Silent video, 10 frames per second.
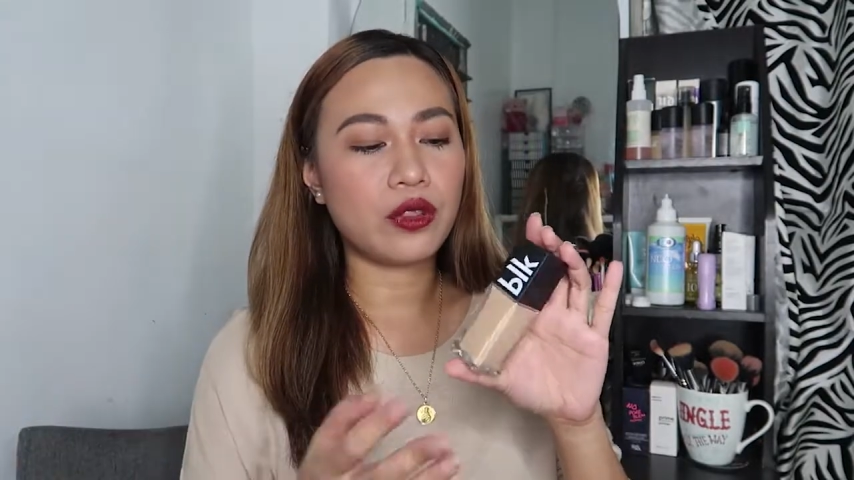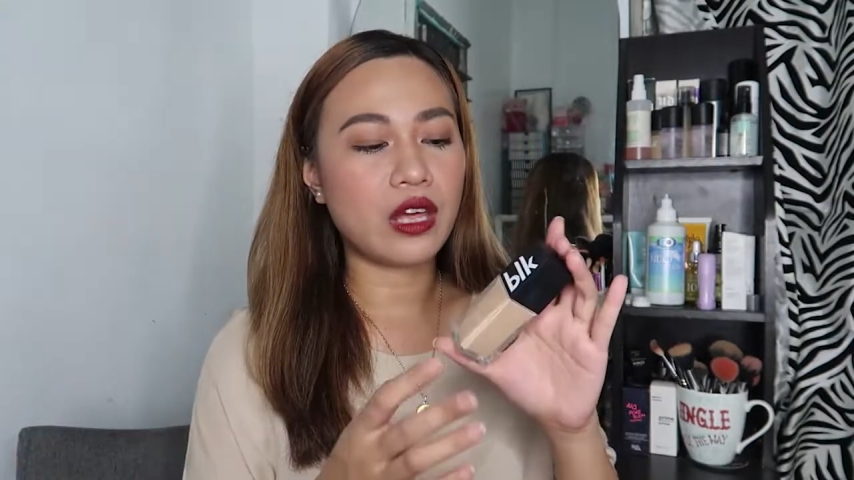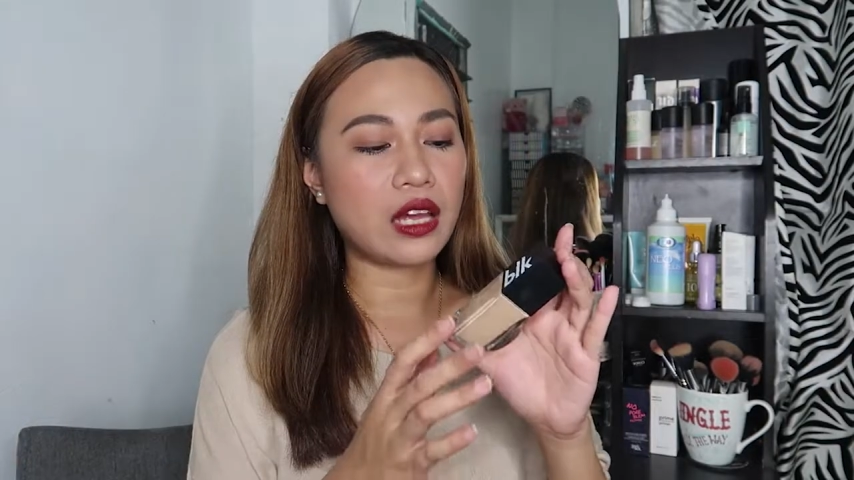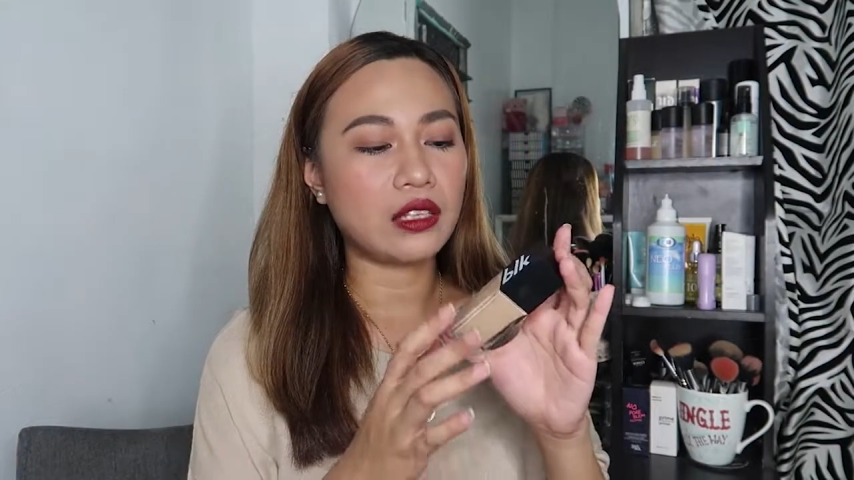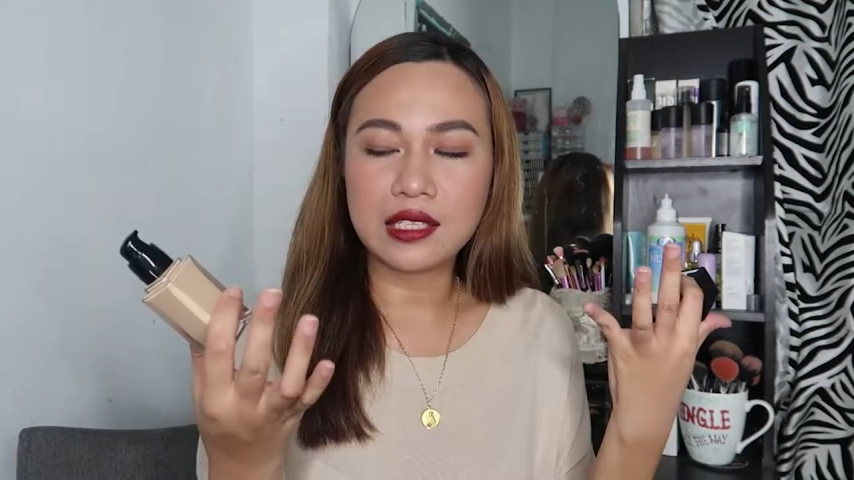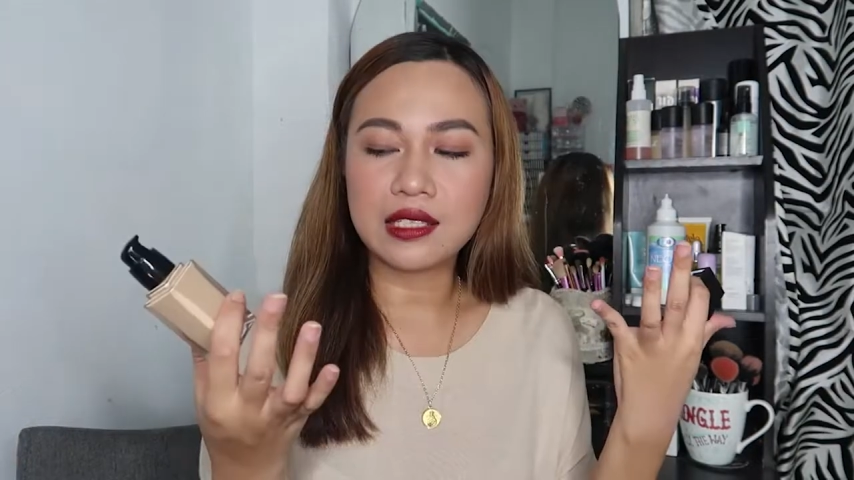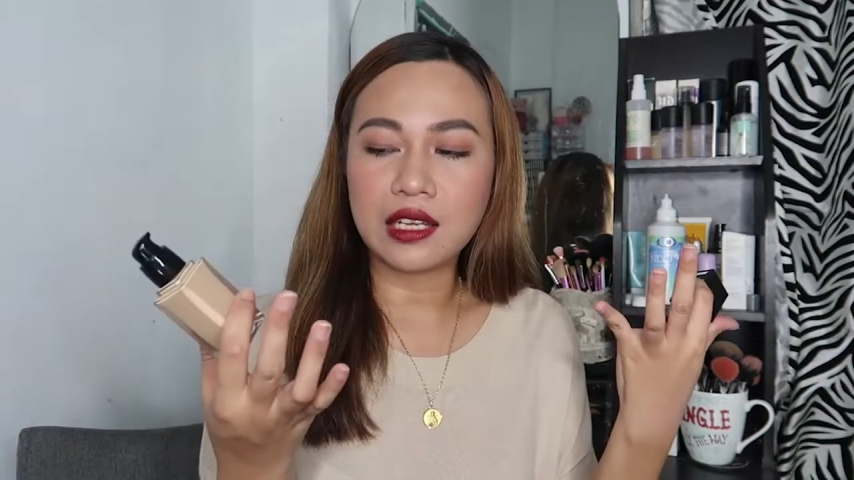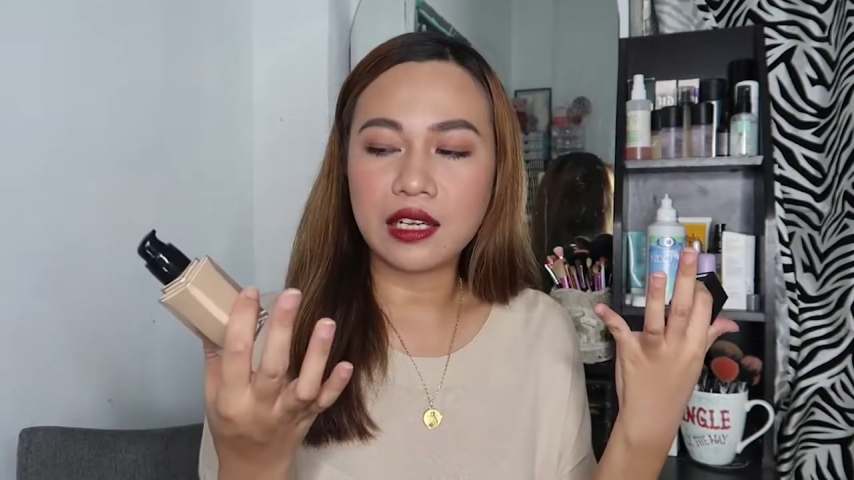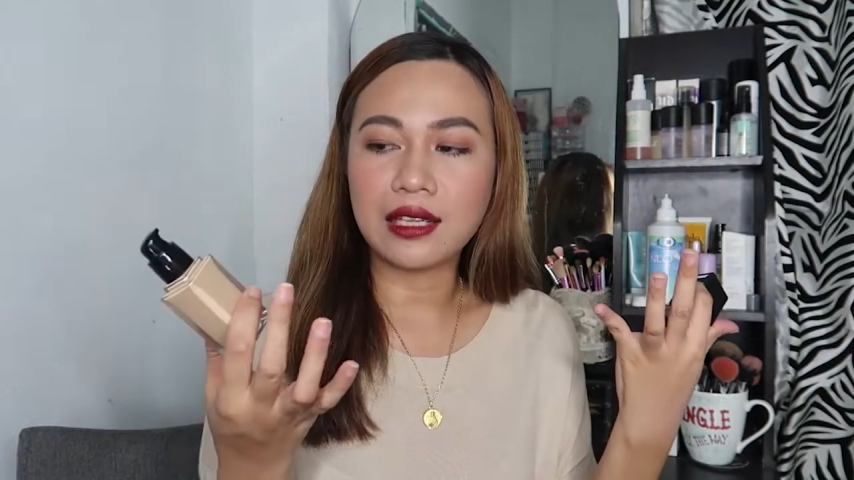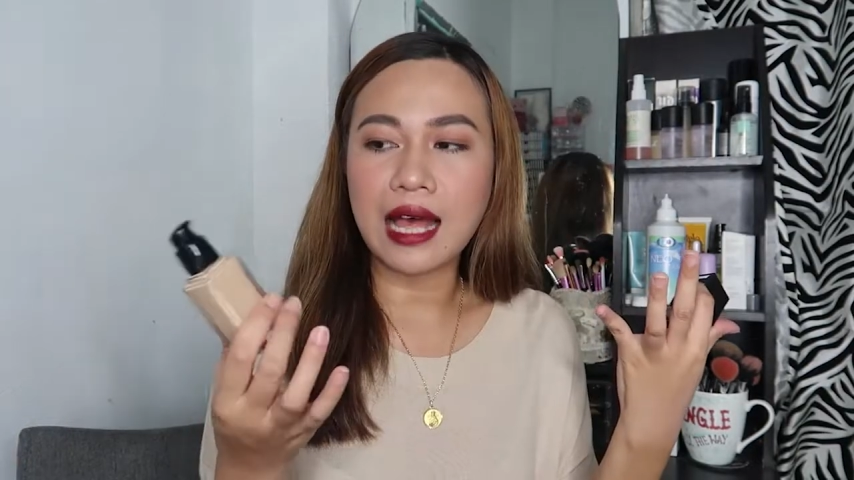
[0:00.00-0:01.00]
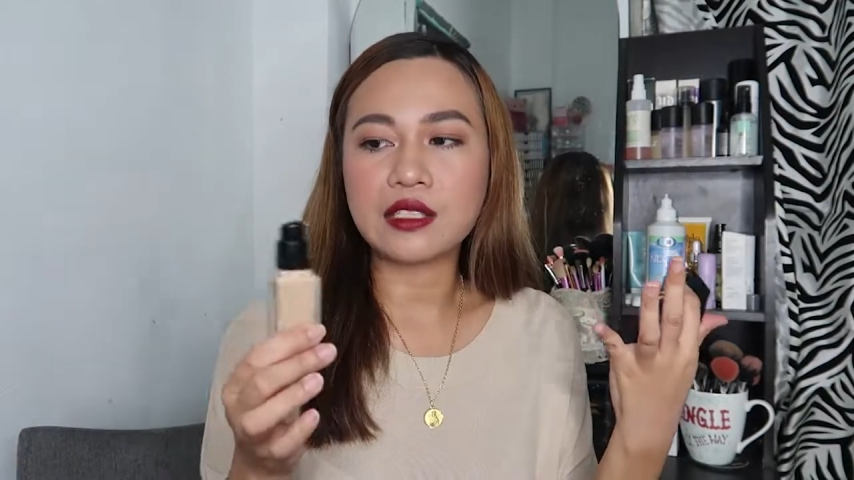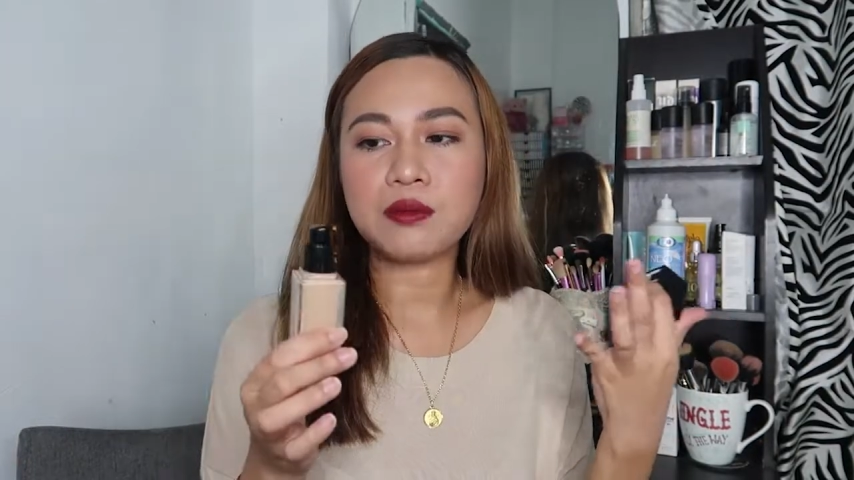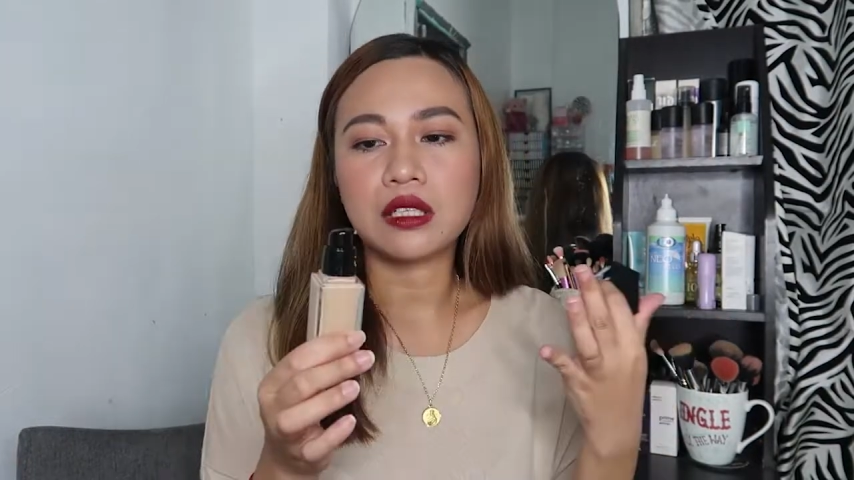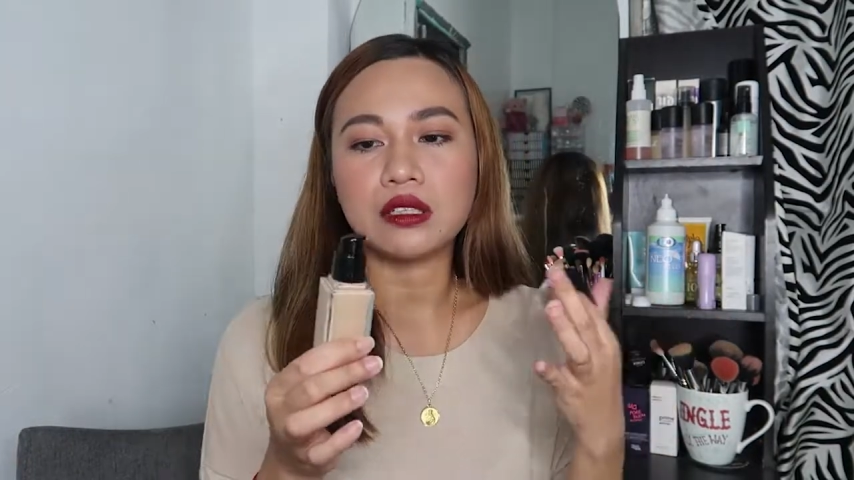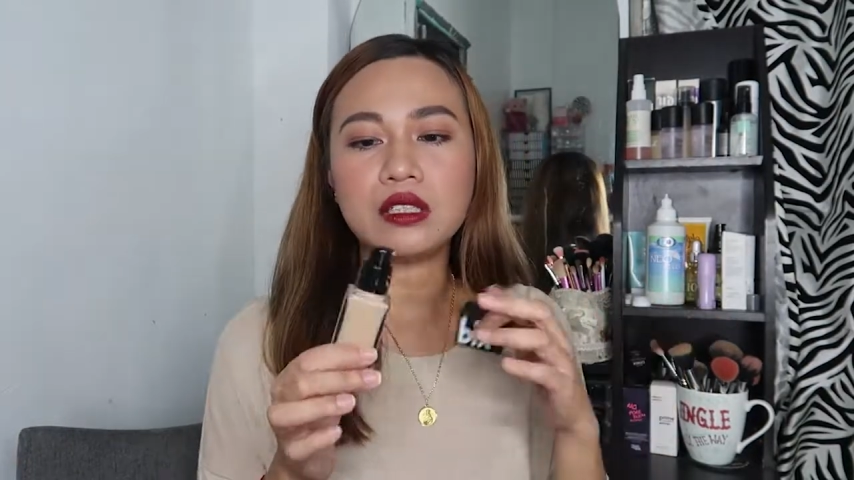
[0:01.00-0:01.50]
that it's in a glass
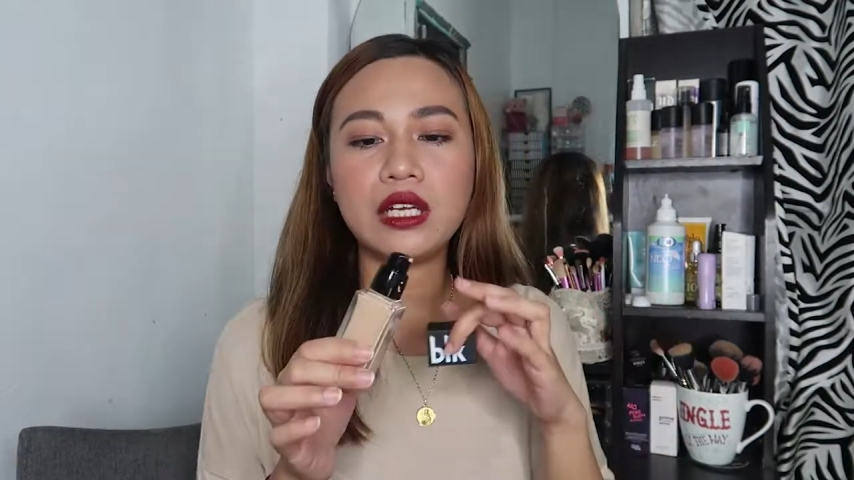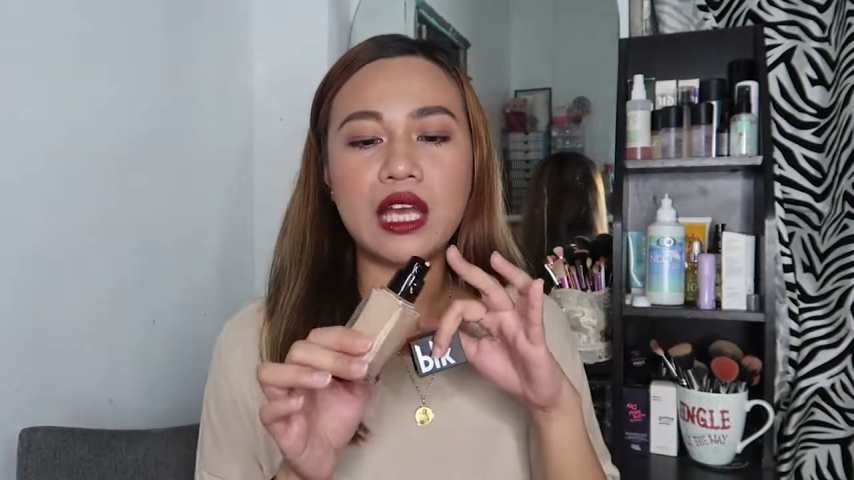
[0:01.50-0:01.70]
bottle